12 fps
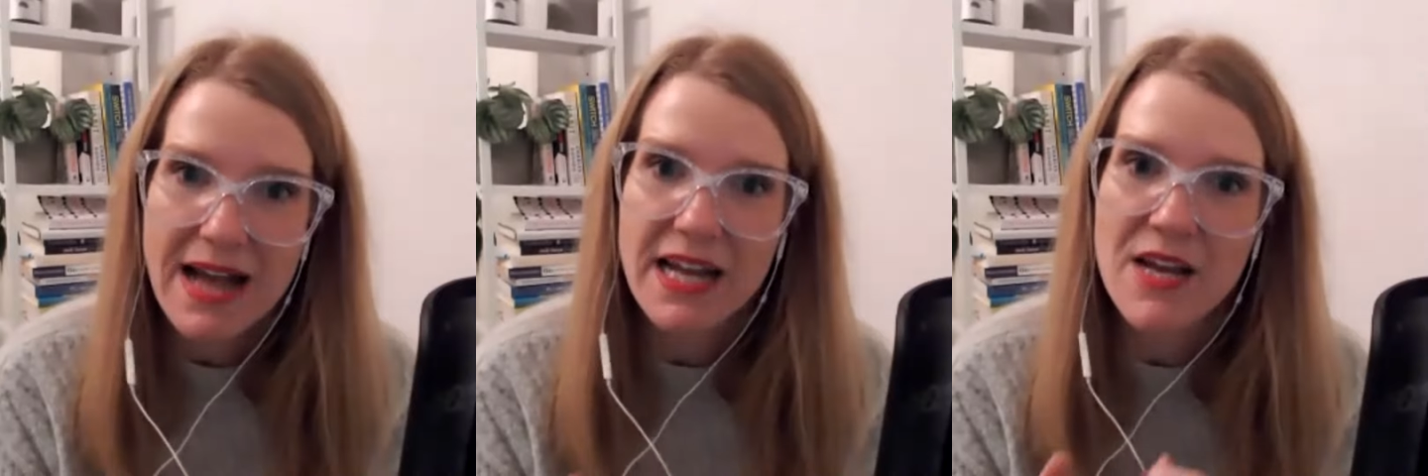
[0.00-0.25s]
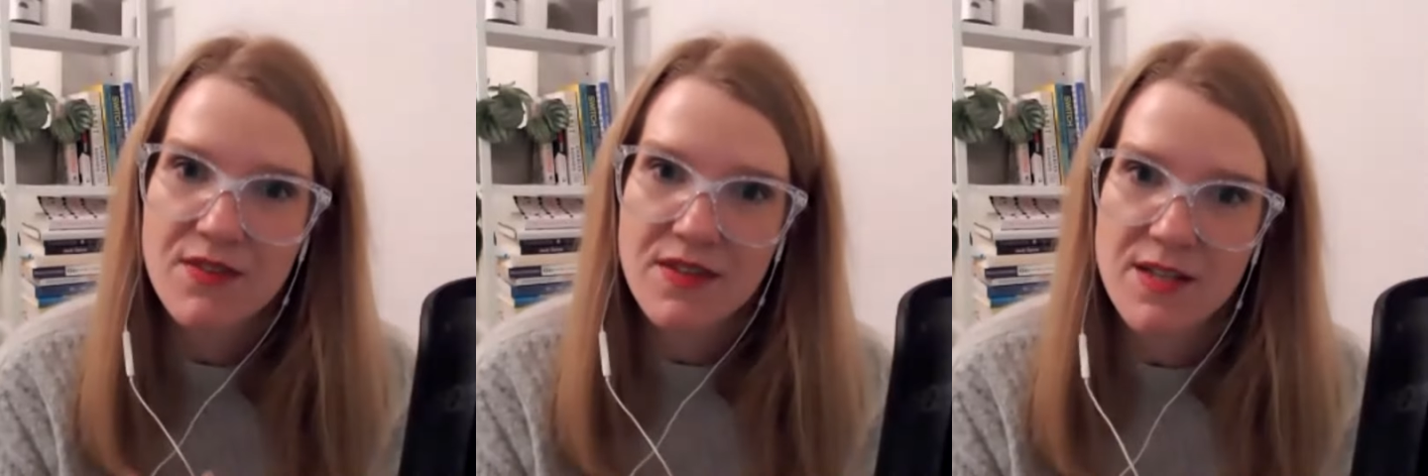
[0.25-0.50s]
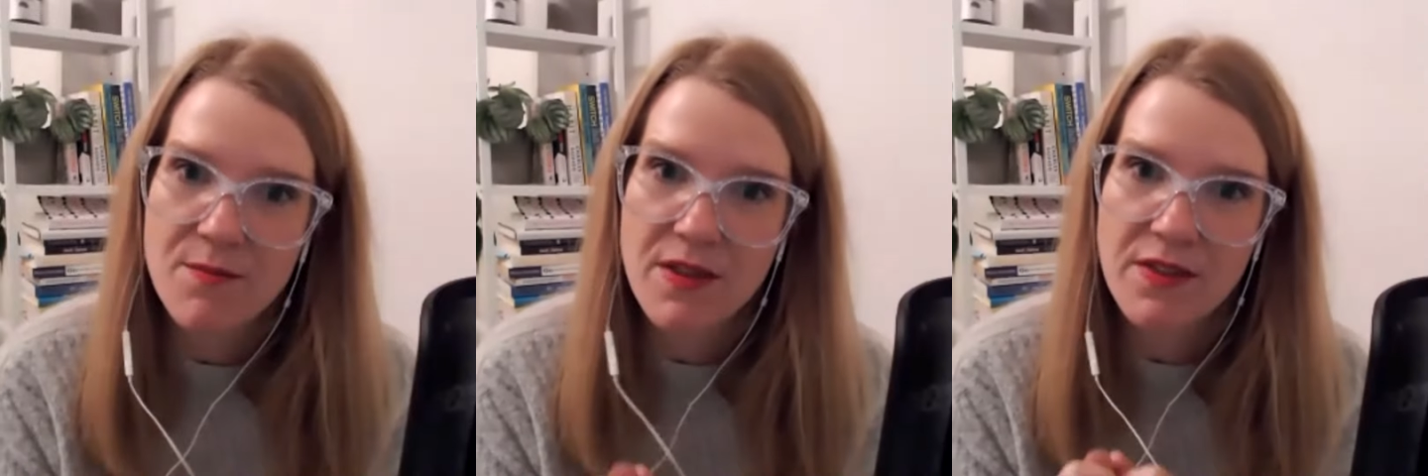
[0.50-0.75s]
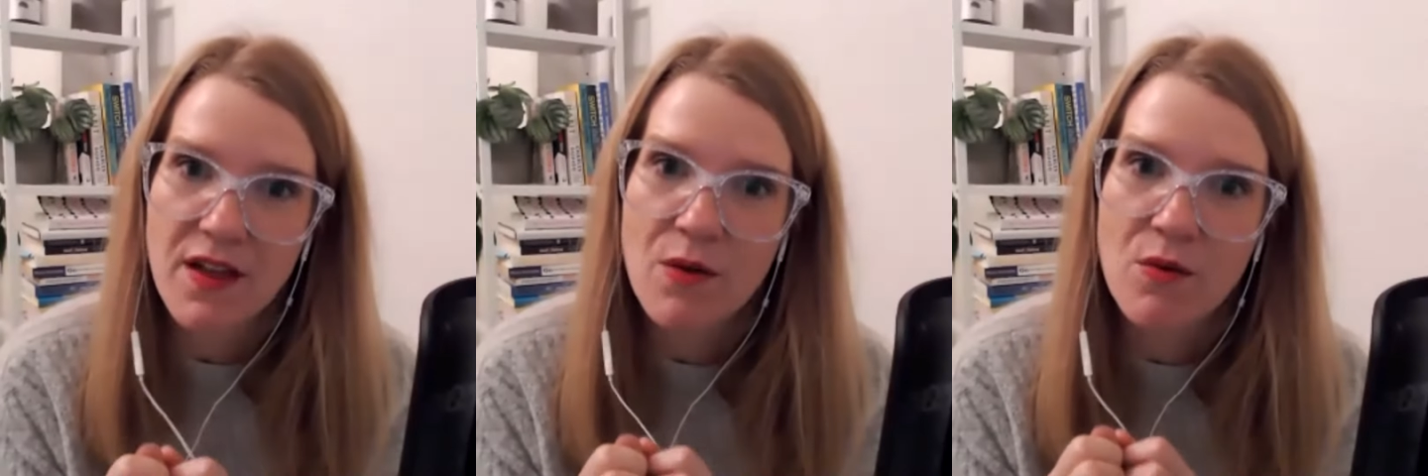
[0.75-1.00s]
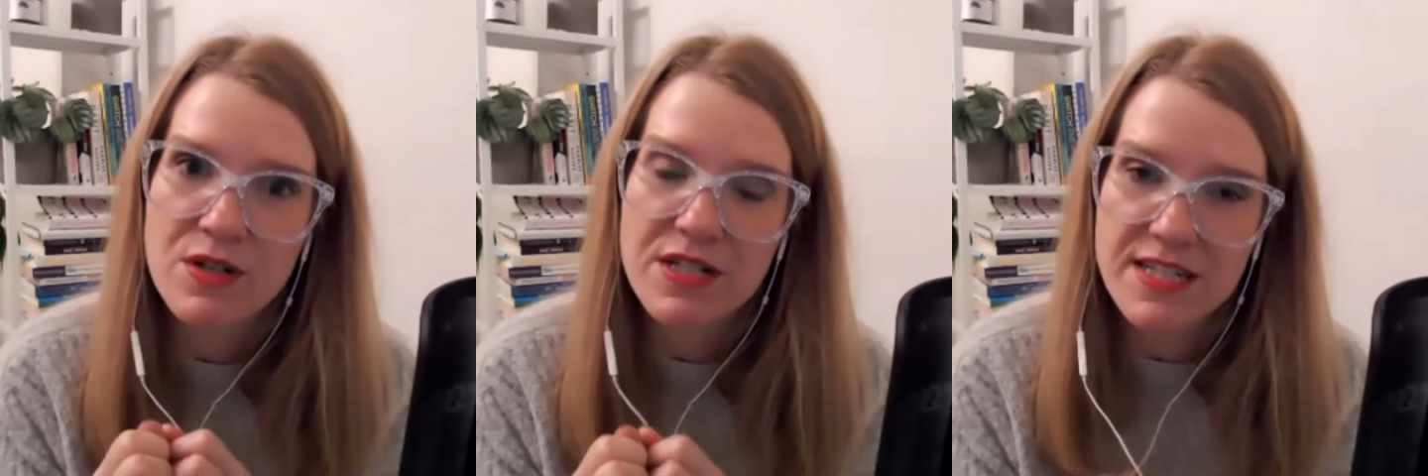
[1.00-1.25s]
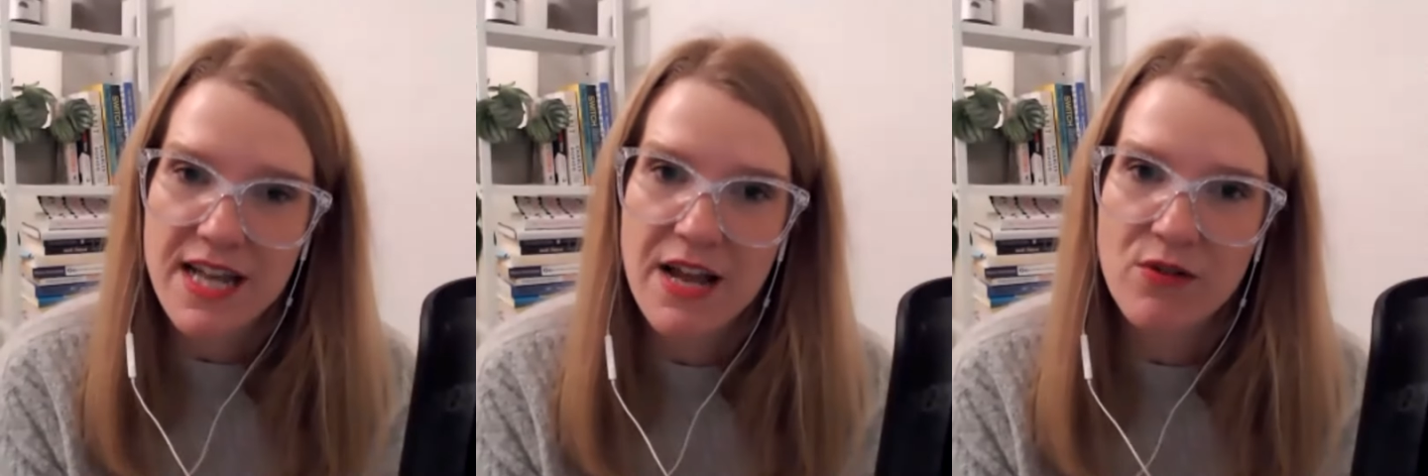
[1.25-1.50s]
if there's something that I want to
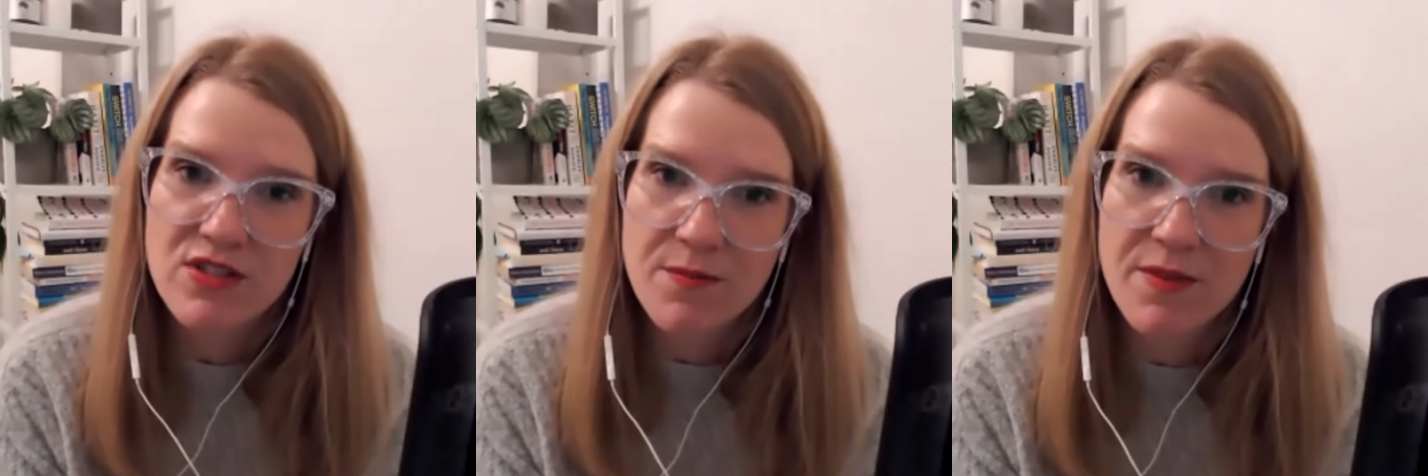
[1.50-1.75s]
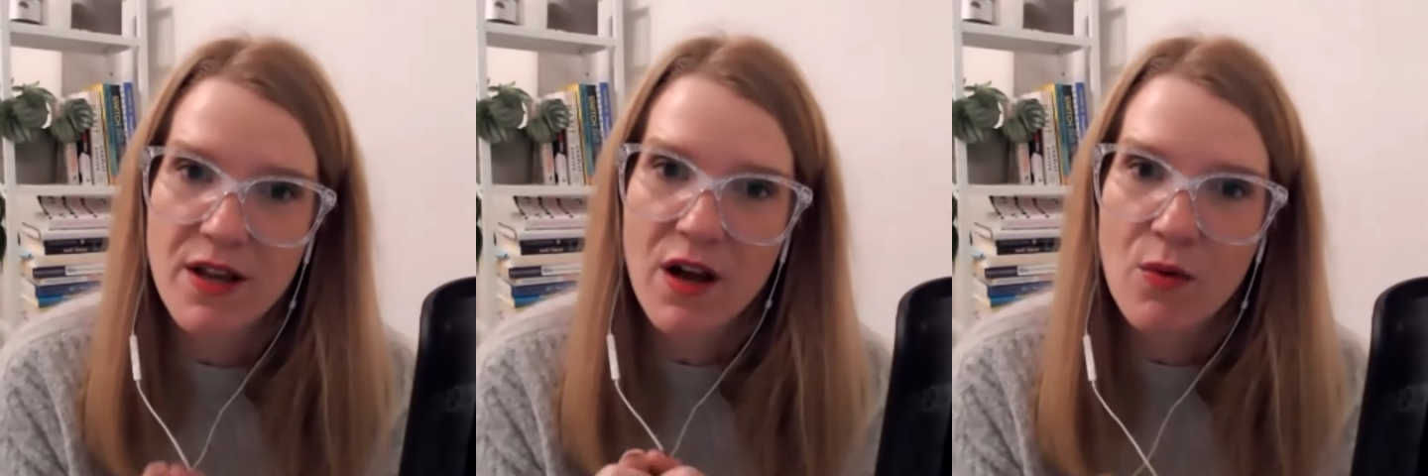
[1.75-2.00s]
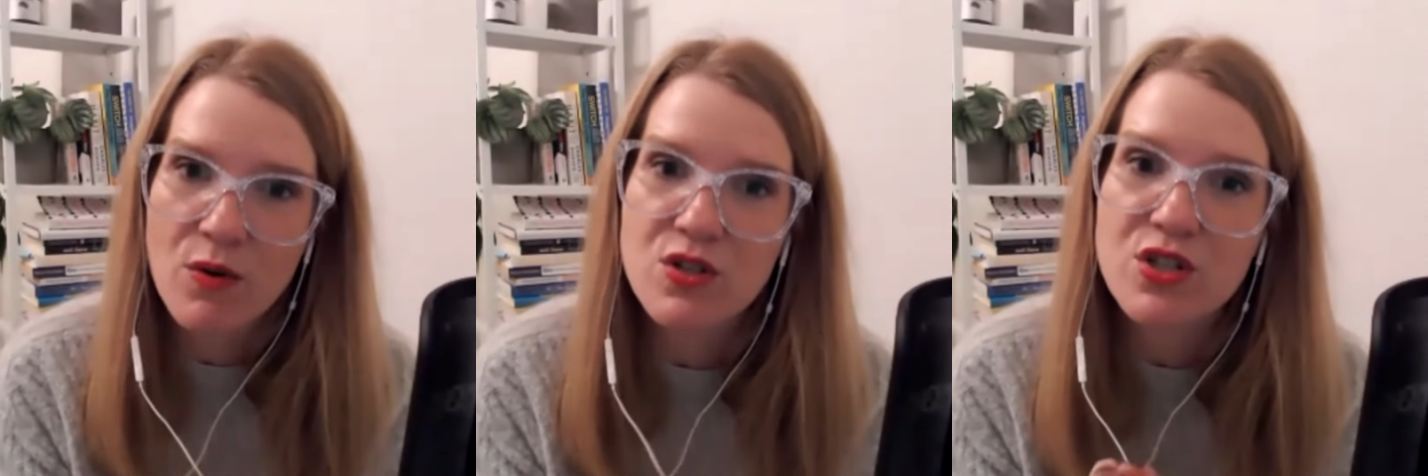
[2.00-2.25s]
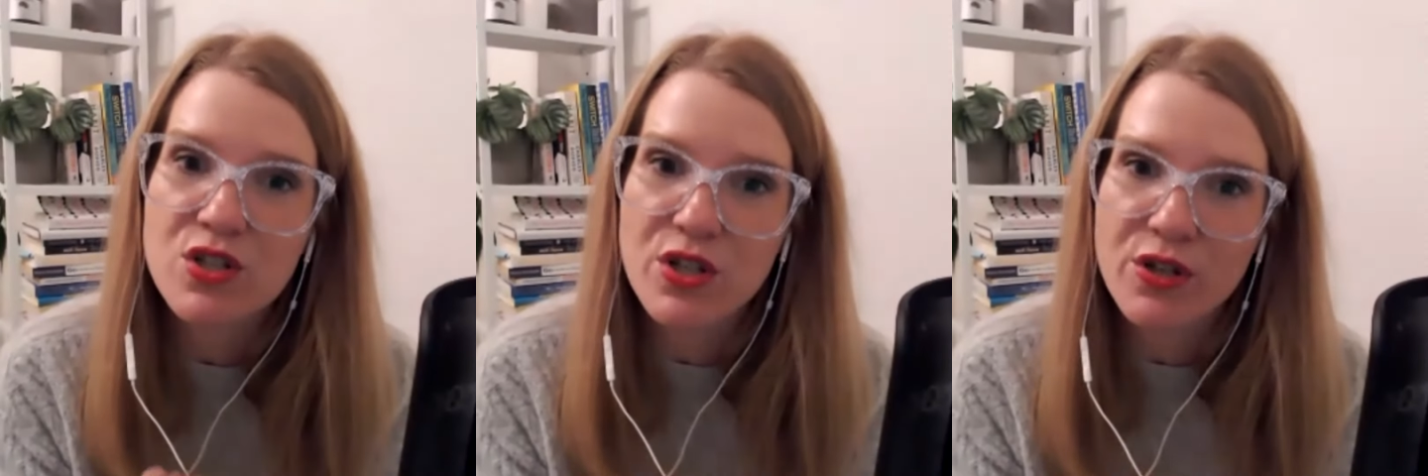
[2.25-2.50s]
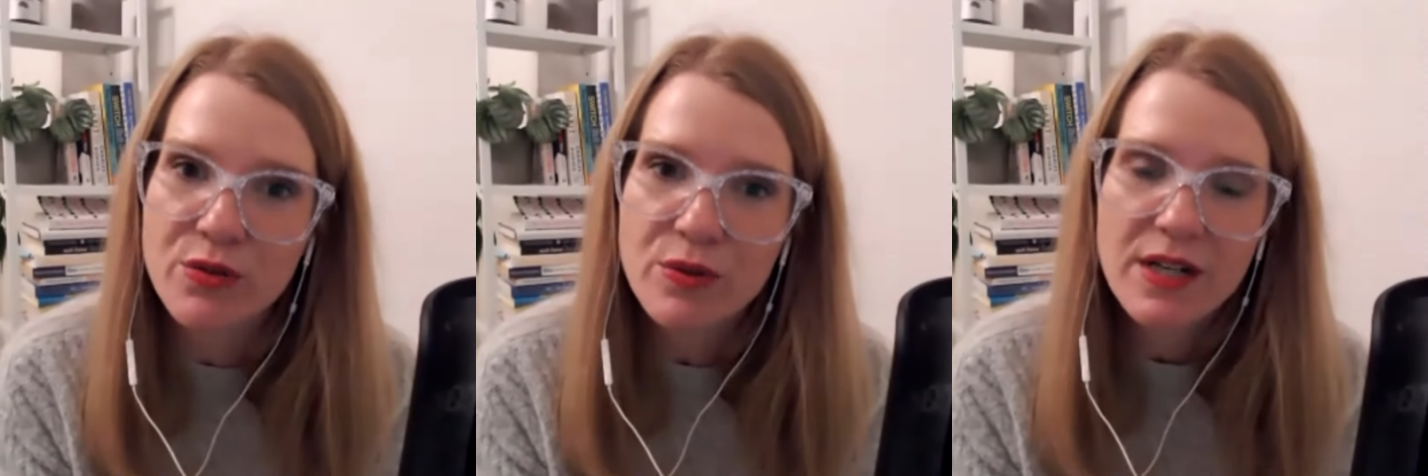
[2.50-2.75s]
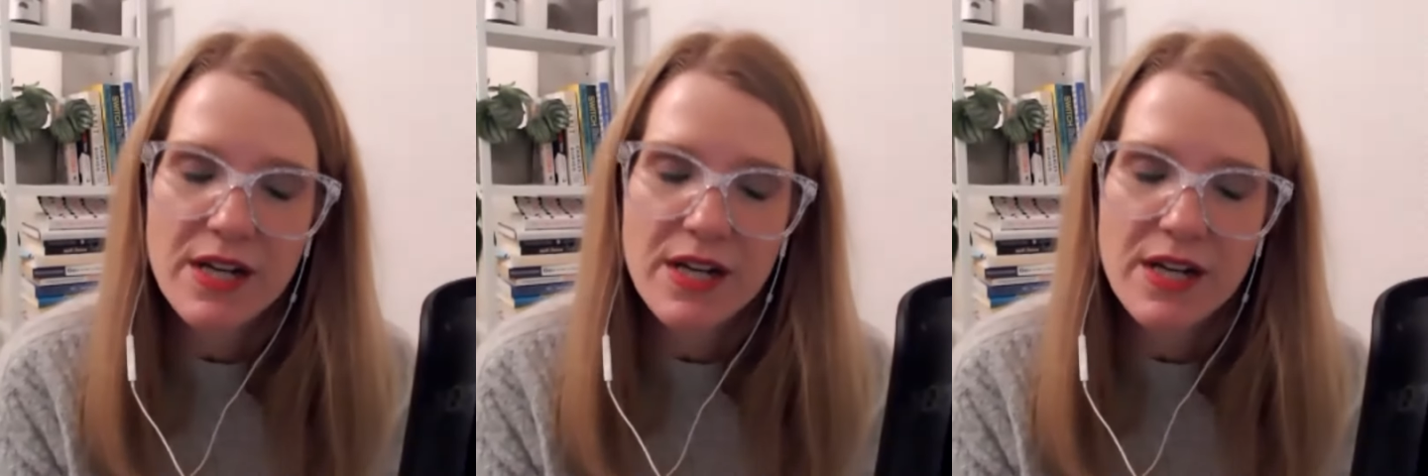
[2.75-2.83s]
say or something I want to do.